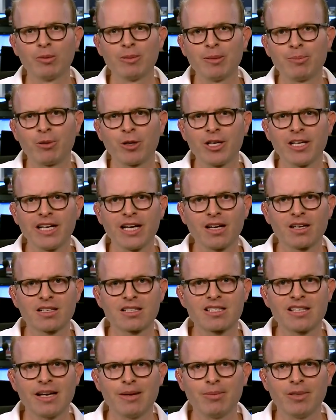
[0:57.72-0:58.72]
and we'll be putting out
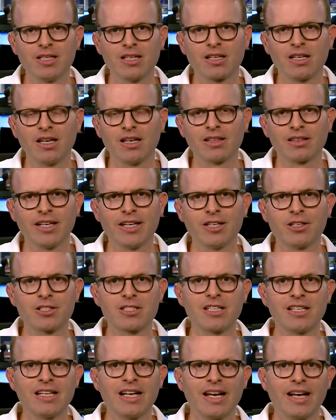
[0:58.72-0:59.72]
a statement uh, later
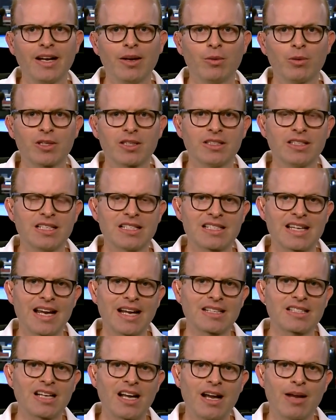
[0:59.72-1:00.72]
today with an
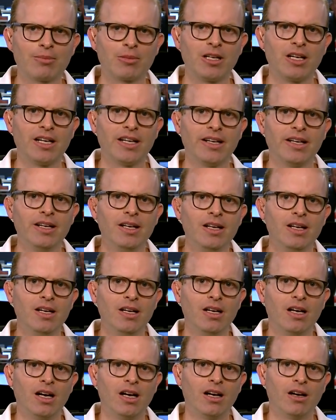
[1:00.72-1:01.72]
exact timeline
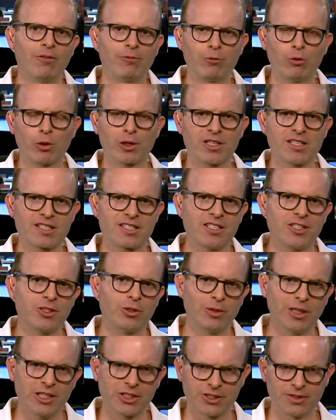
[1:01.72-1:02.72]
uh, for this
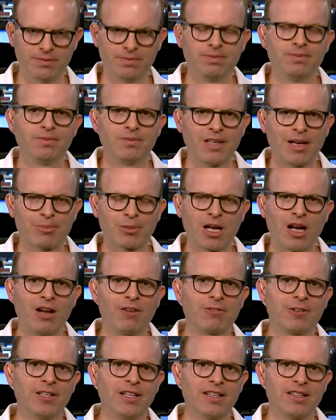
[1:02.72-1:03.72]
situation. I'm
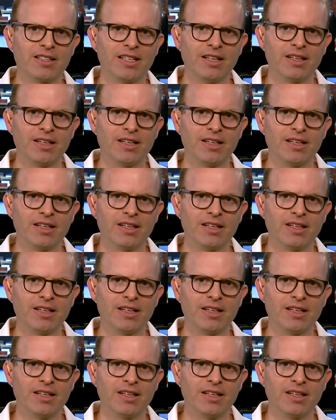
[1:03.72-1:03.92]
confident